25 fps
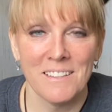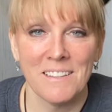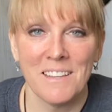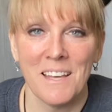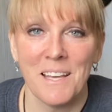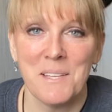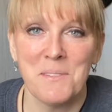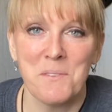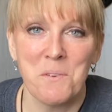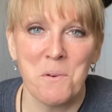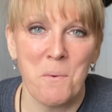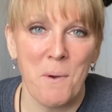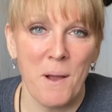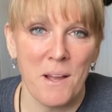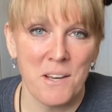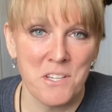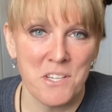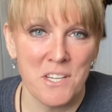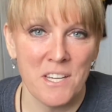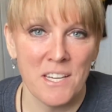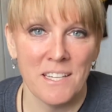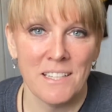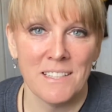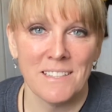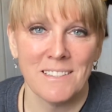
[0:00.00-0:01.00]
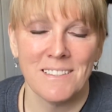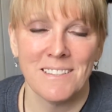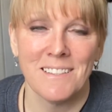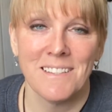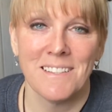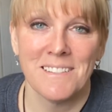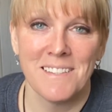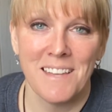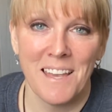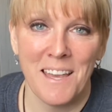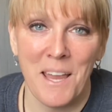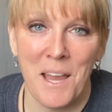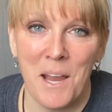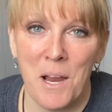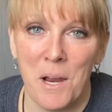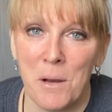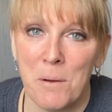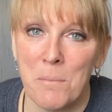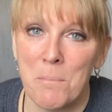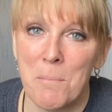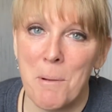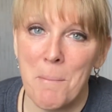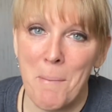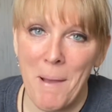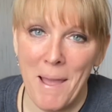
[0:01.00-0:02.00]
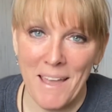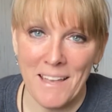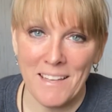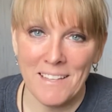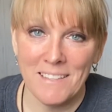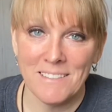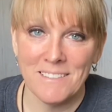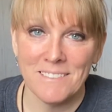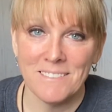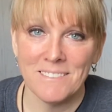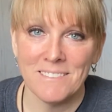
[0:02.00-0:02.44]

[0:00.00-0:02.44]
Thanks for watching. Take care. Bye-bye.